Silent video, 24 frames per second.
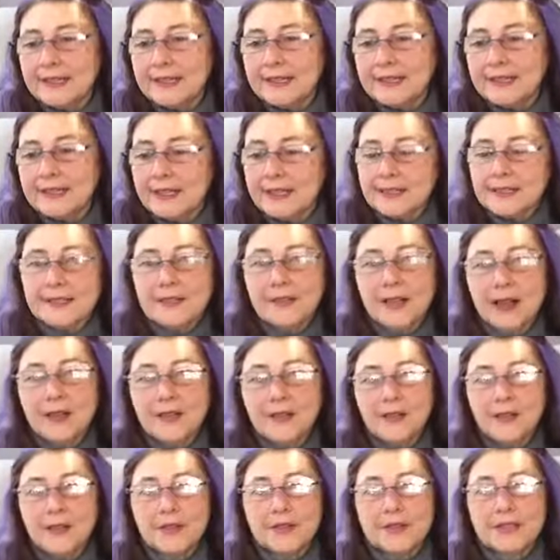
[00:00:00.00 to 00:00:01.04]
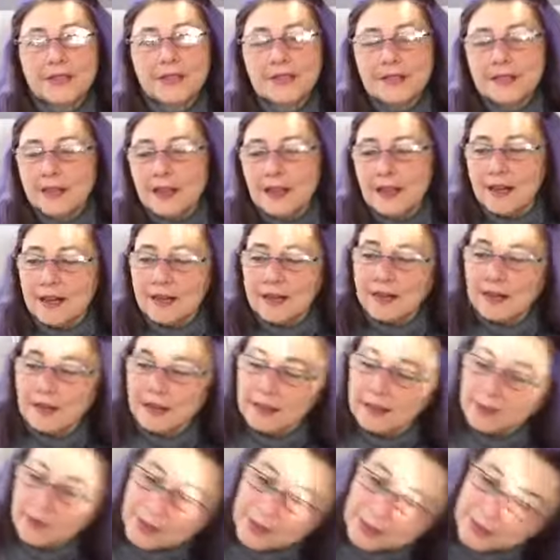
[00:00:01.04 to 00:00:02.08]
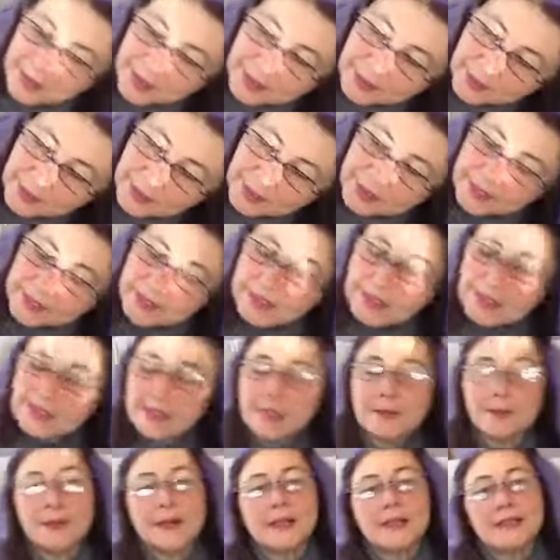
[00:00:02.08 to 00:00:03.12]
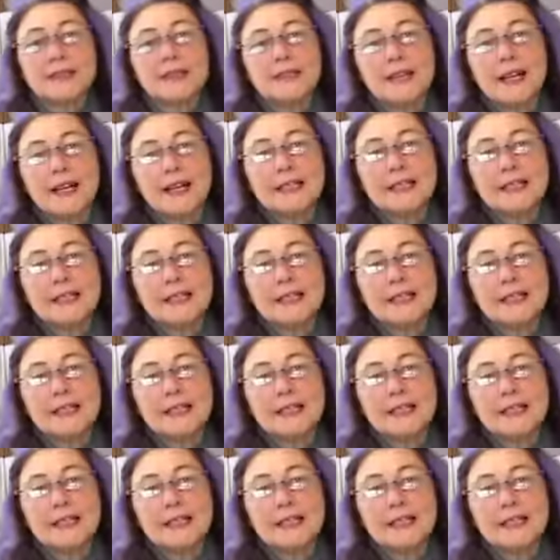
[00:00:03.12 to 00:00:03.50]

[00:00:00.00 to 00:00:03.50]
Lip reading: it's not, notice it's not, well, you can't really see this, but it's not